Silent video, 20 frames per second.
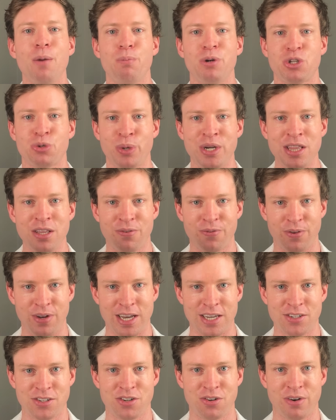between the
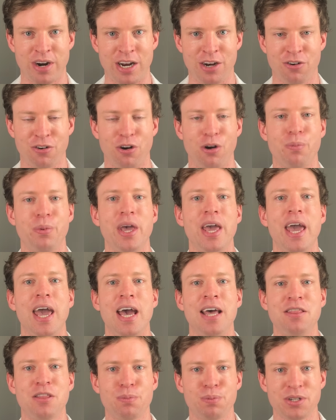finasteride group
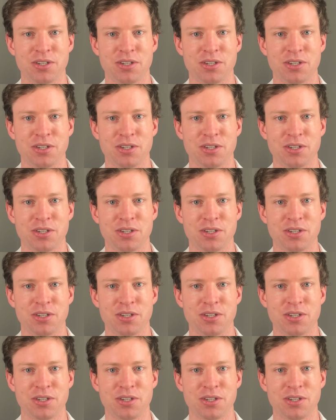and the